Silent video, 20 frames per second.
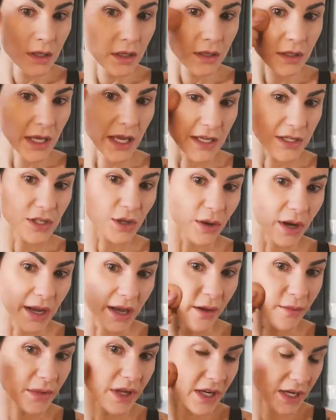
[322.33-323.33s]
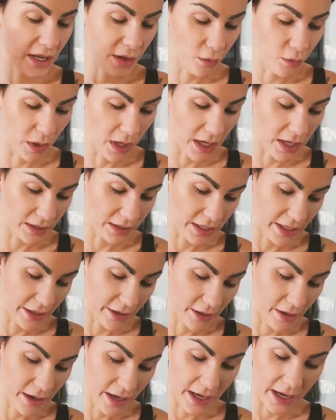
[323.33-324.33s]
Okay, so I am going to get wild
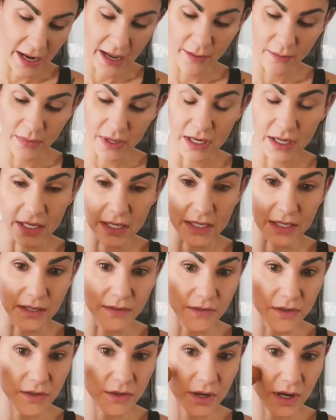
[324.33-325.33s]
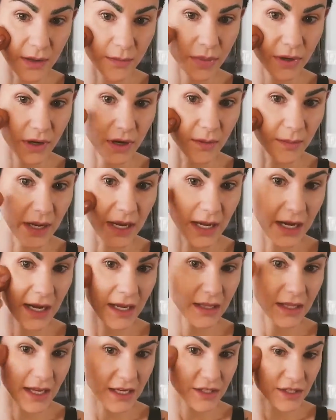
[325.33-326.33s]
here, and I am going to even try and put on my
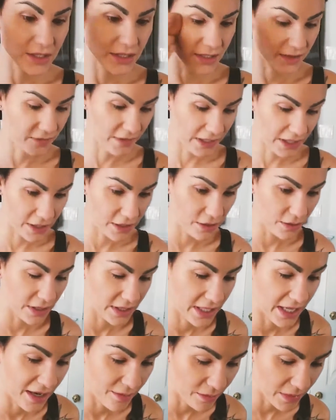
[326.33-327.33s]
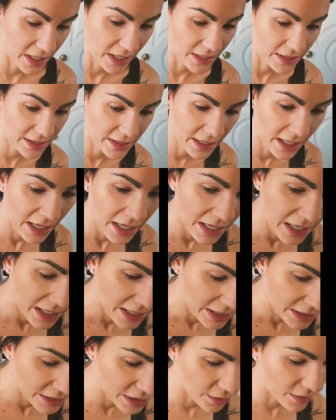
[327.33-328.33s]
eyelashes if I can do it 10 minutes.
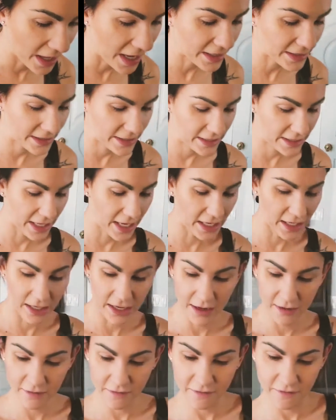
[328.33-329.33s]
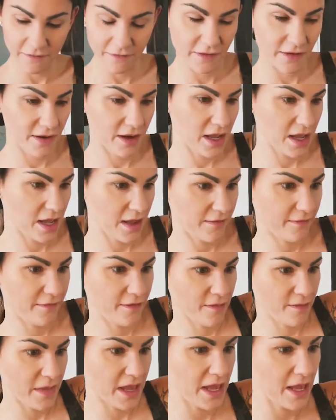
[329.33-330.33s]
So that's set enough
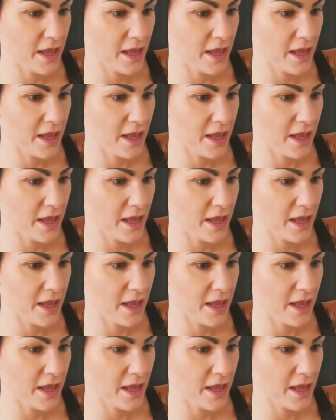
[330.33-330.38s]
for me.